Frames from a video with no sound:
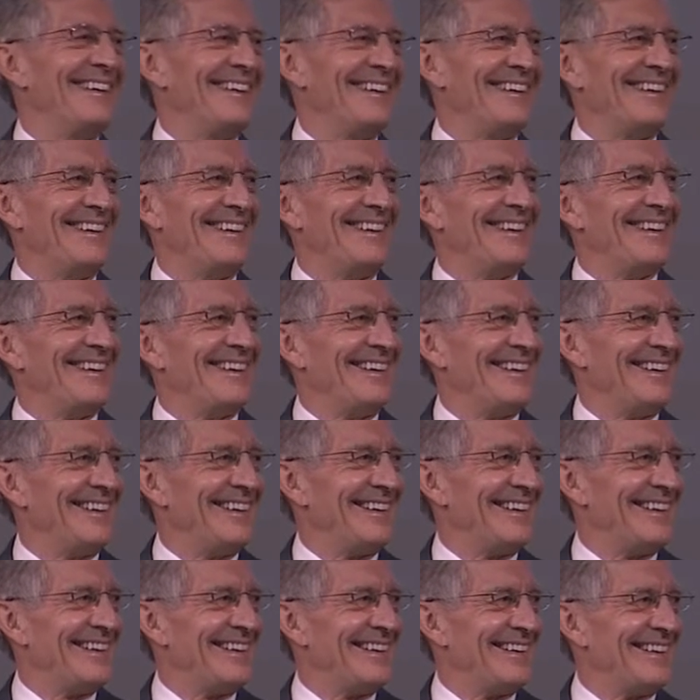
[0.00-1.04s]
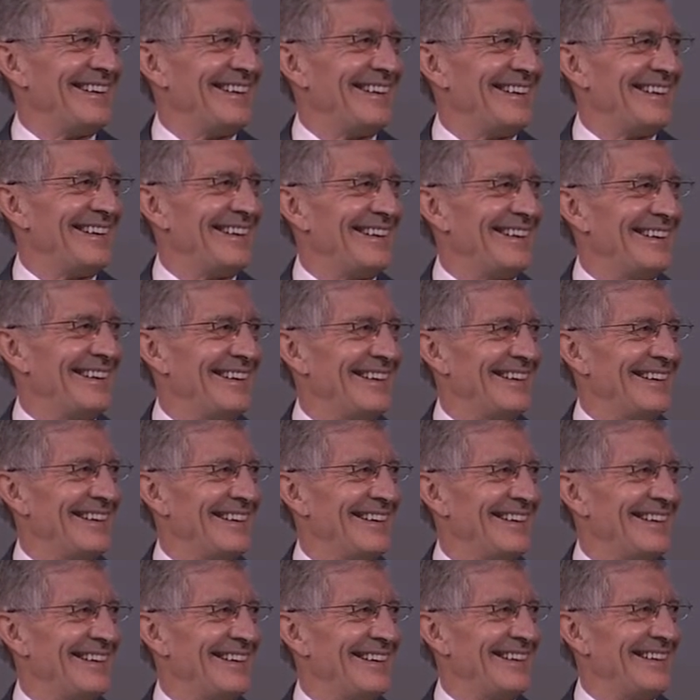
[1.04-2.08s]

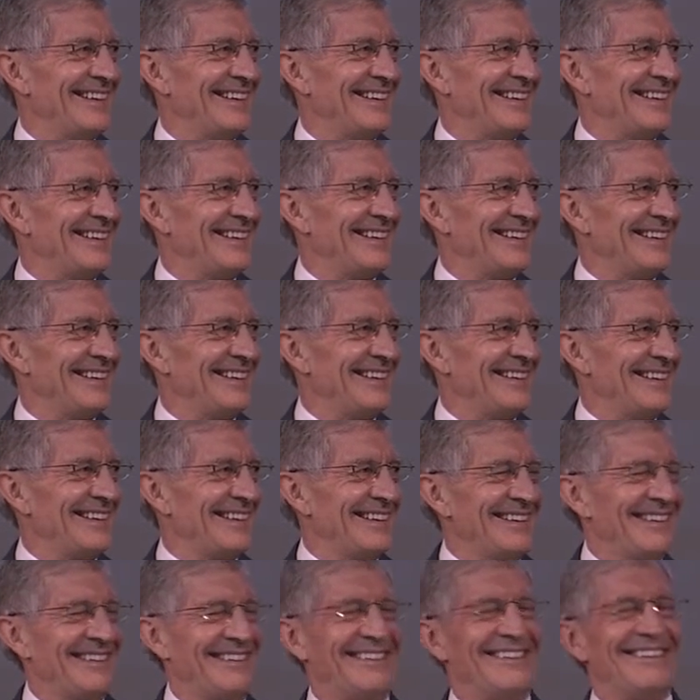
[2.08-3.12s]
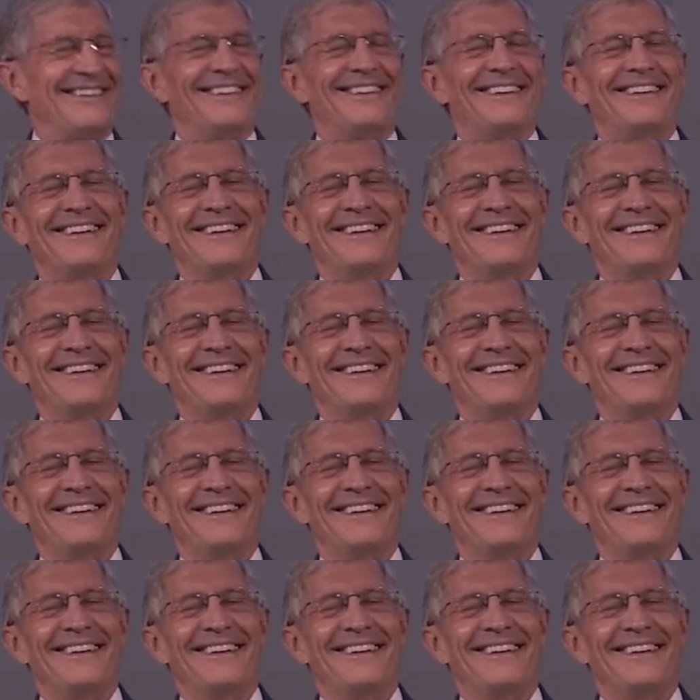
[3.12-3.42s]
[no speech]